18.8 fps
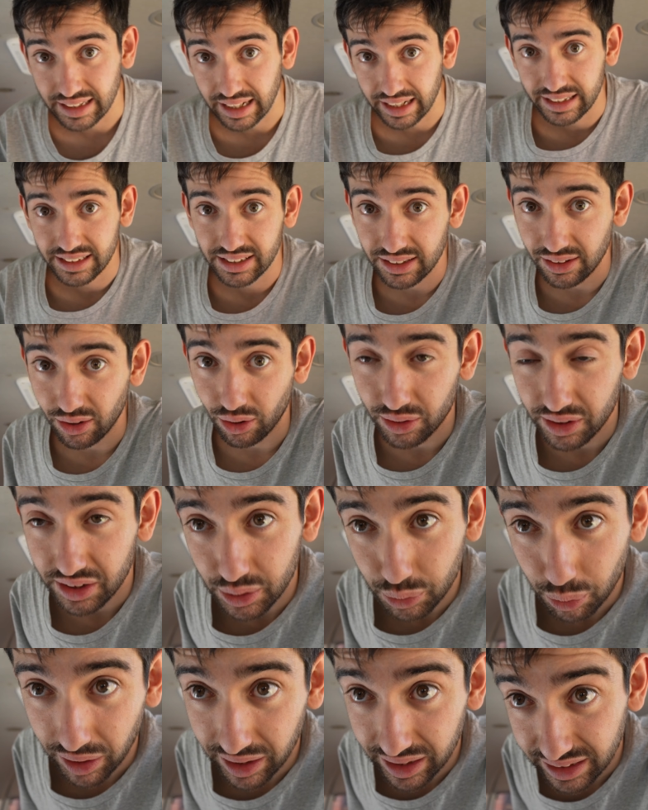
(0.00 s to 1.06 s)
Dad's on
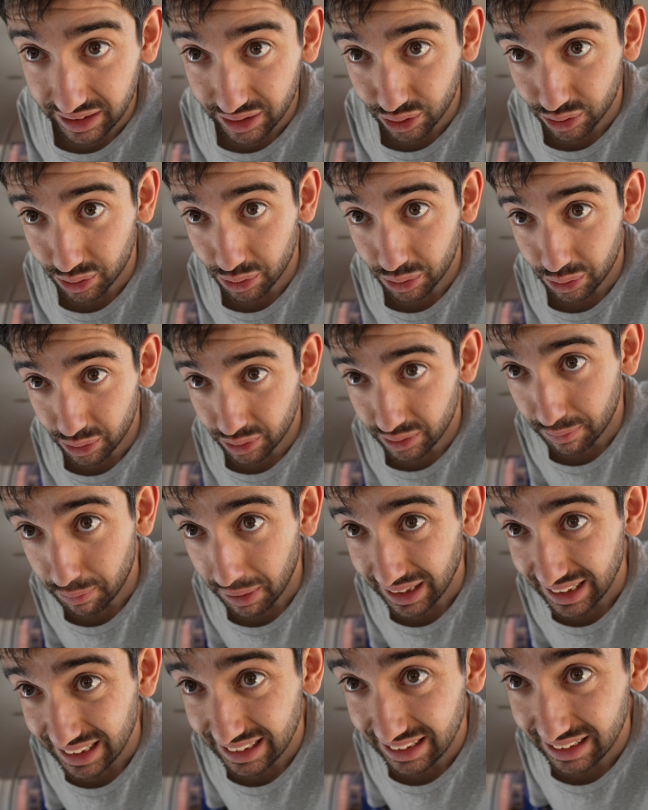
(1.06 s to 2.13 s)
his way to
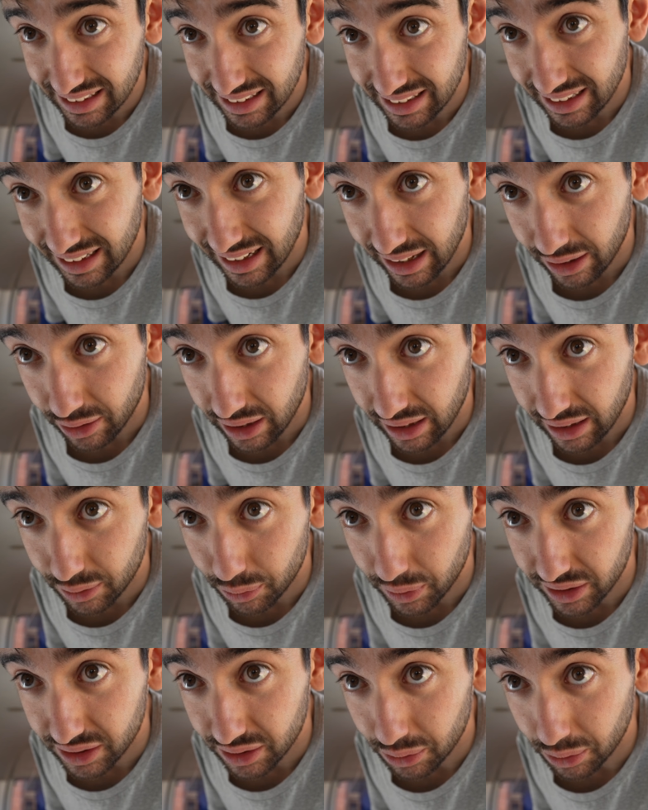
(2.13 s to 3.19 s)
Bunnings, our
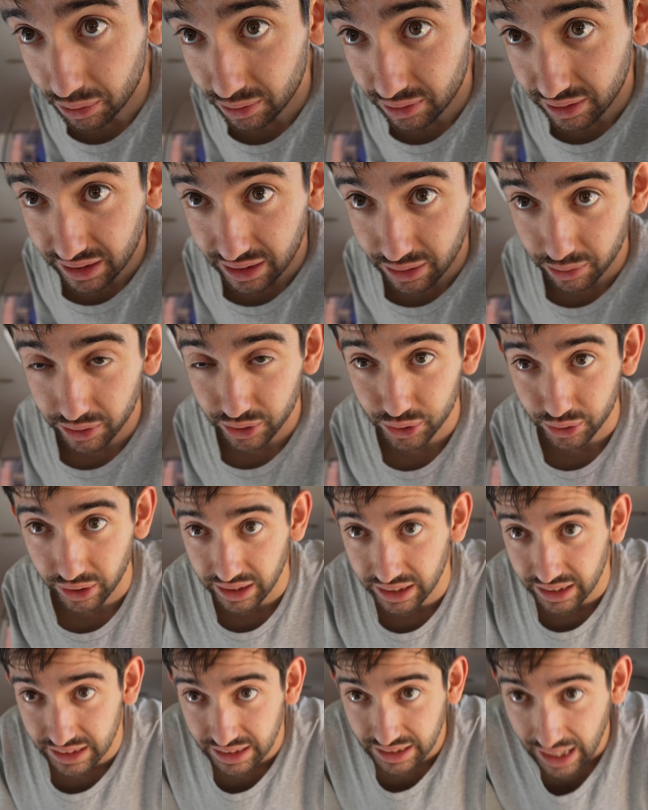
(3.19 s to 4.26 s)
hardware store here in
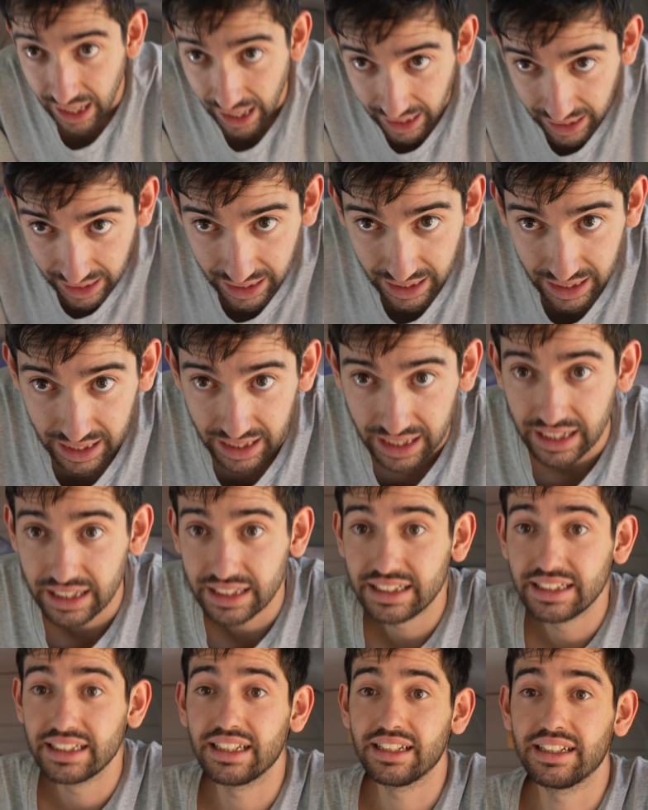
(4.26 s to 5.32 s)
Australia. Uh,
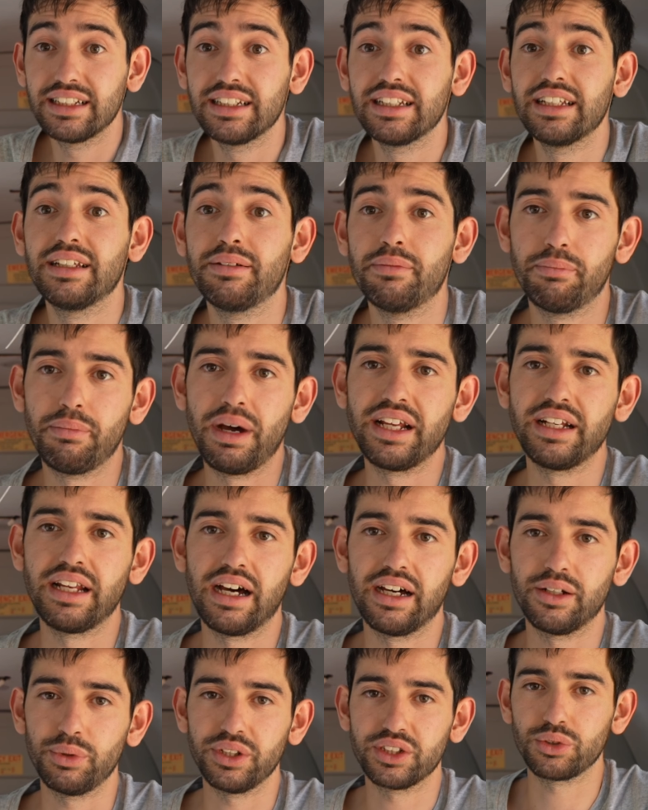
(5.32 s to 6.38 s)
main
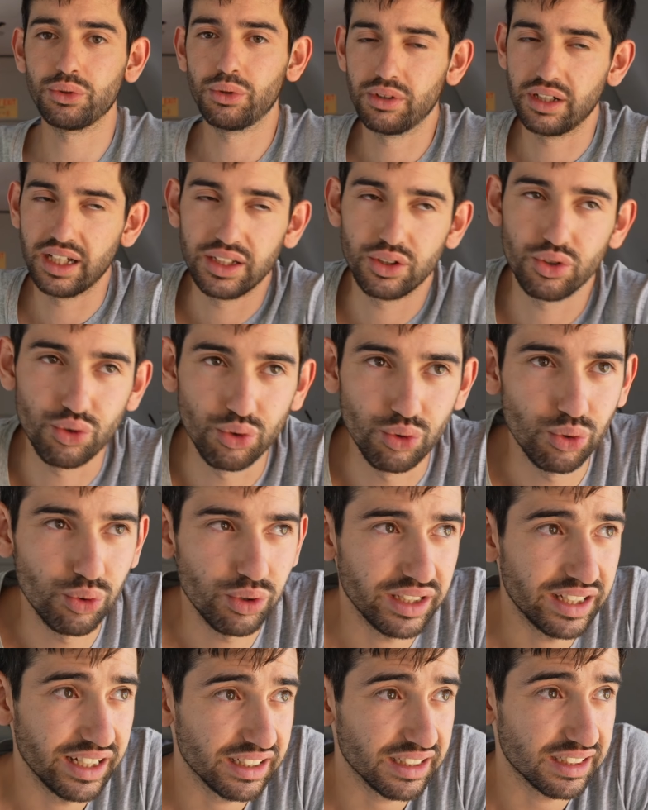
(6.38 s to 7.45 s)
hardware store to
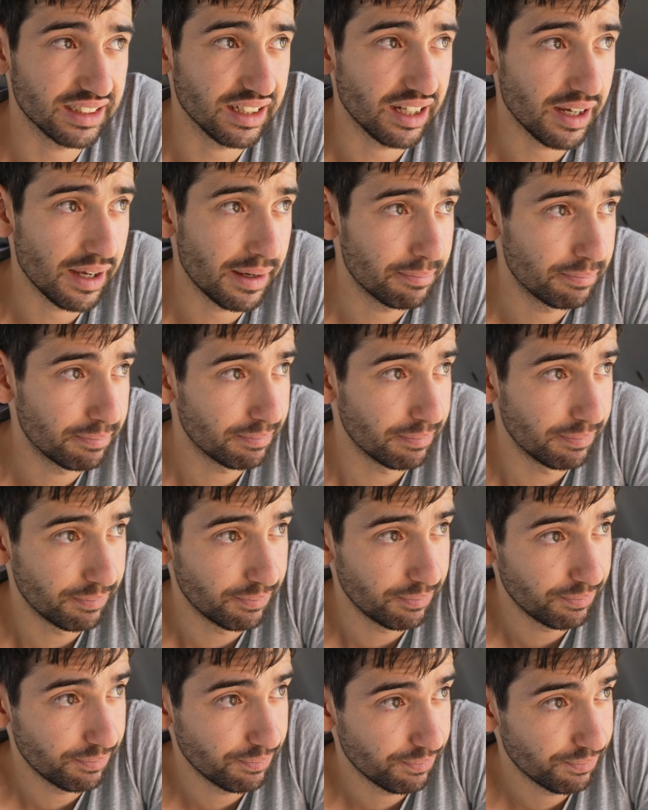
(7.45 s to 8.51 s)
get
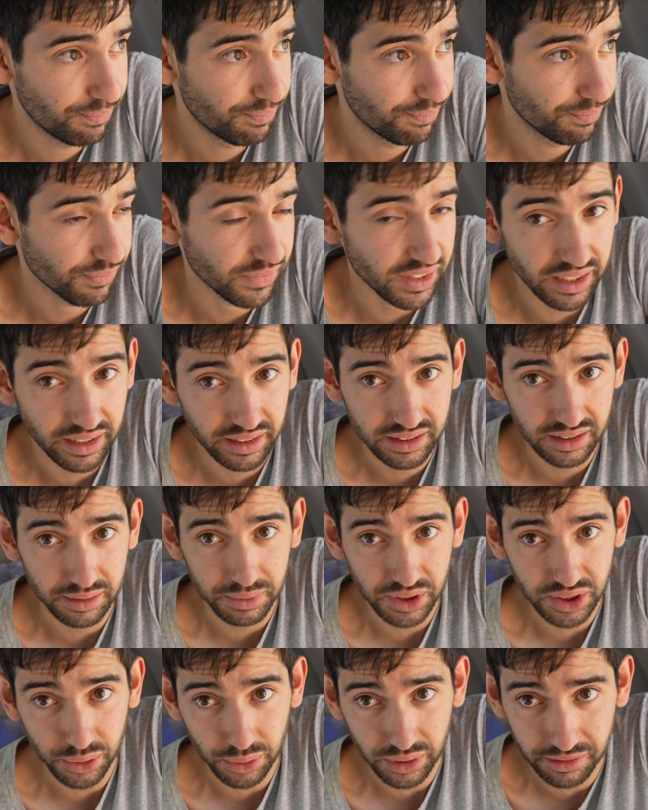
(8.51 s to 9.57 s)
some, yeah, some
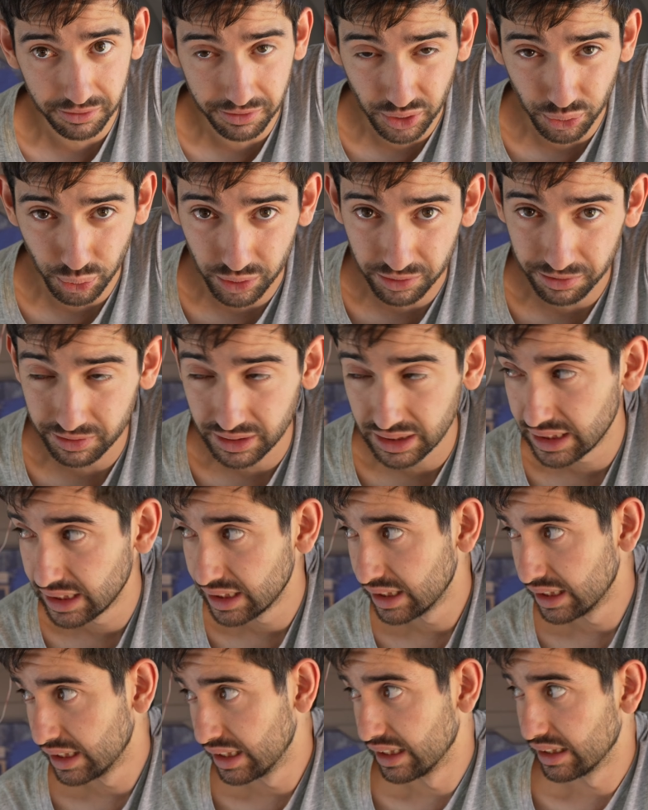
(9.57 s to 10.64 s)
sealant for the roof.
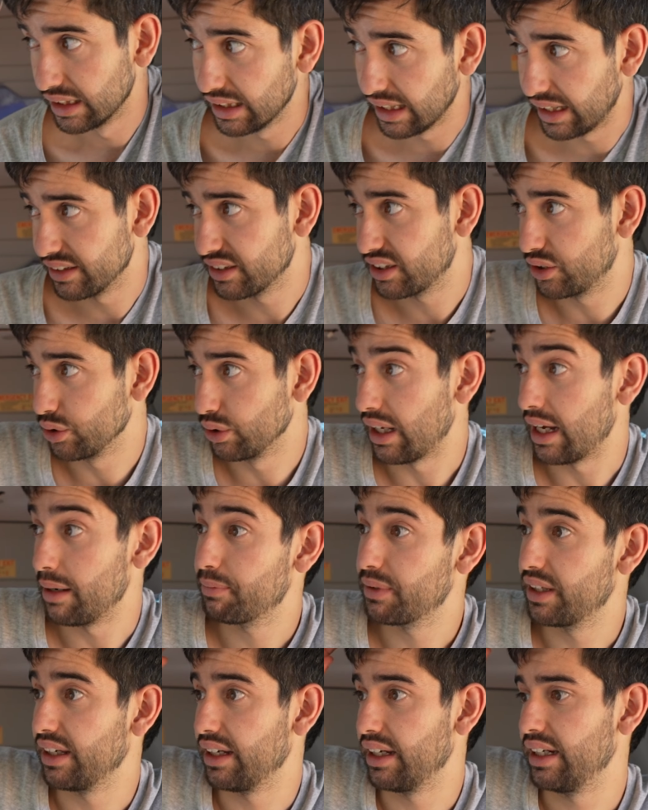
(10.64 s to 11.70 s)
The ladder's still
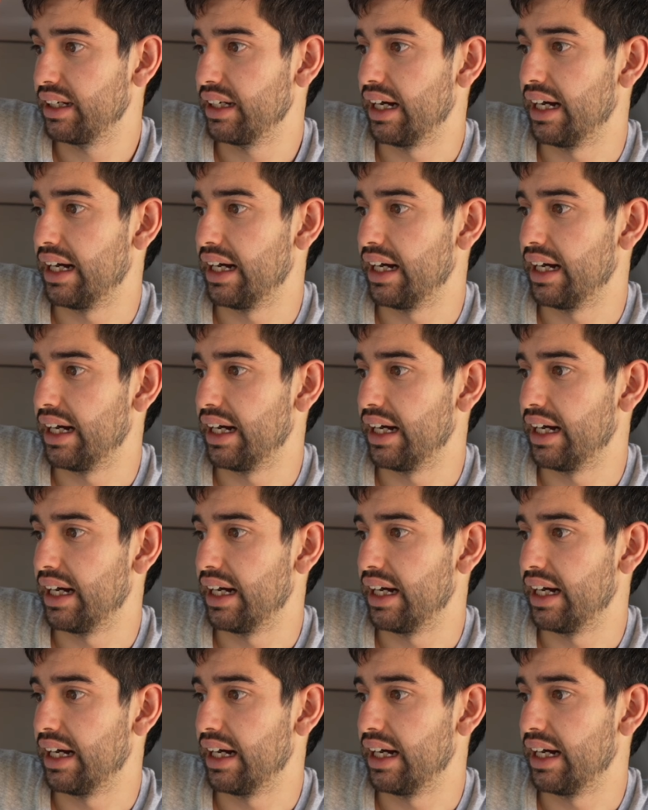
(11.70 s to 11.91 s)
up there.